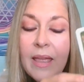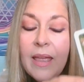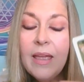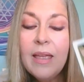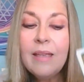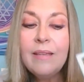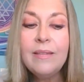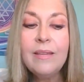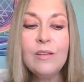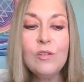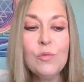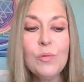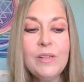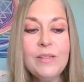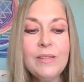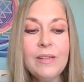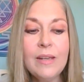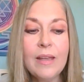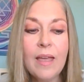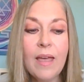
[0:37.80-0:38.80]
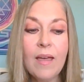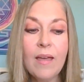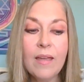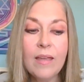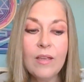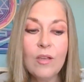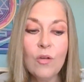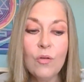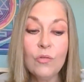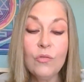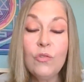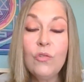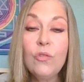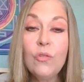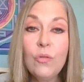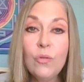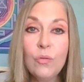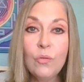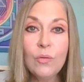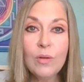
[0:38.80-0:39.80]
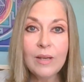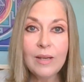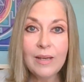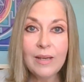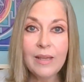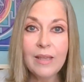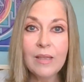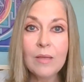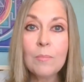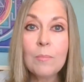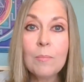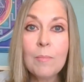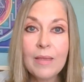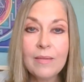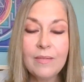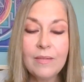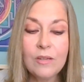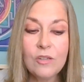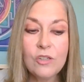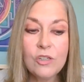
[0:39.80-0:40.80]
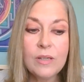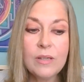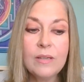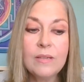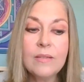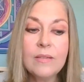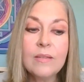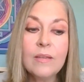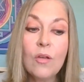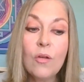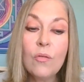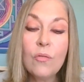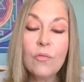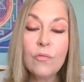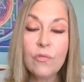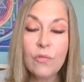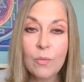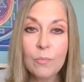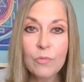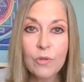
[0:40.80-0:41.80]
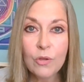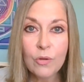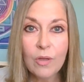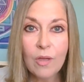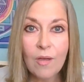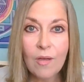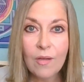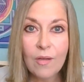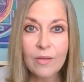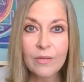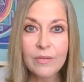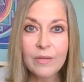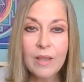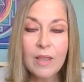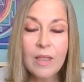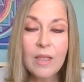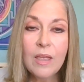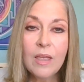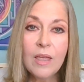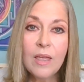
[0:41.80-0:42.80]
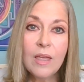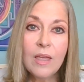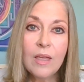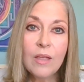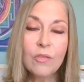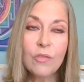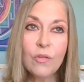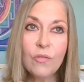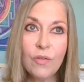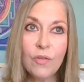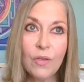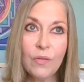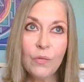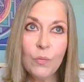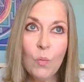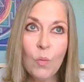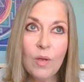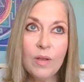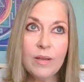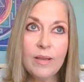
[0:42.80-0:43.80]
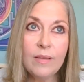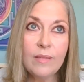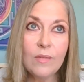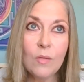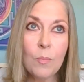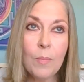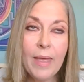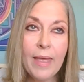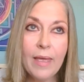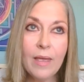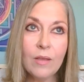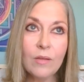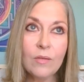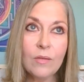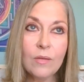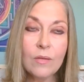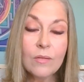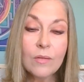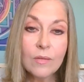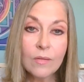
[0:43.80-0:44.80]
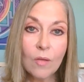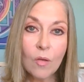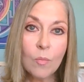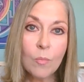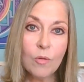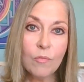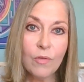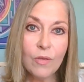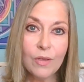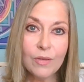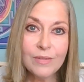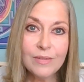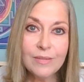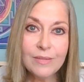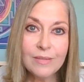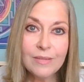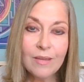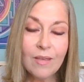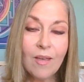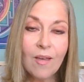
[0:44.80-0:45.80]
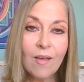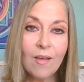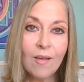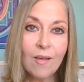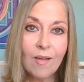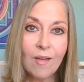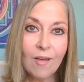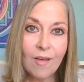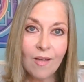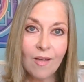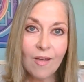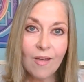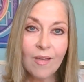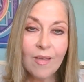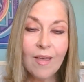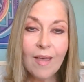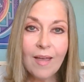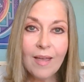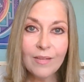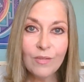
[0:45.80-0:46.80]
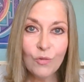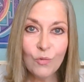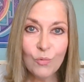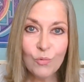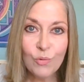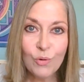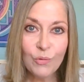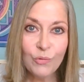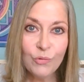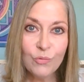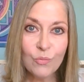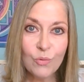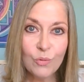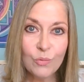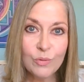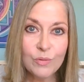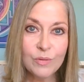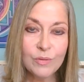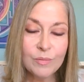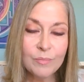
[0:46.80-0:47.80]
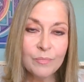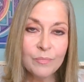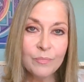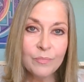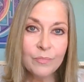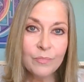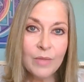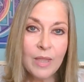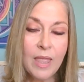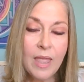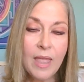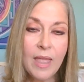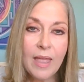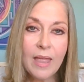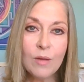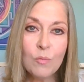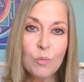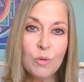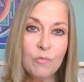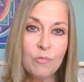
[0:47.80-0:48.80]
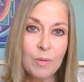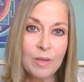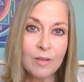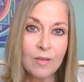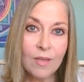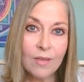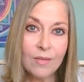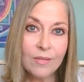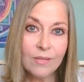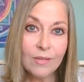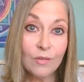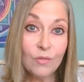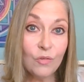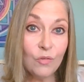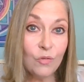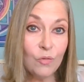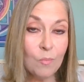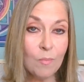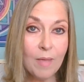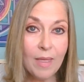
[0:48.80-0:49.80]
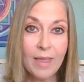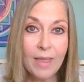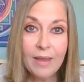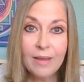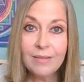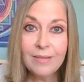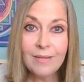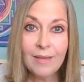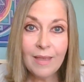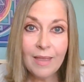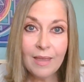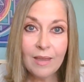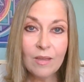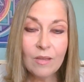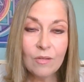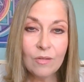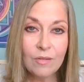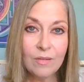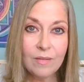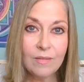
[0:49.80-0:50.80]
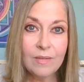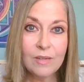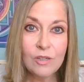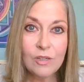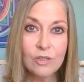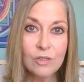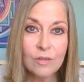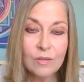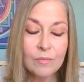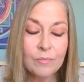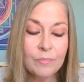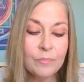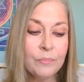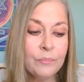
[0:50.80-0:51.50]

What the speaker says: It's interesting, I got two clear messages from the card. The first one is about some of us are at a crossroads and we've been asked to take a decision.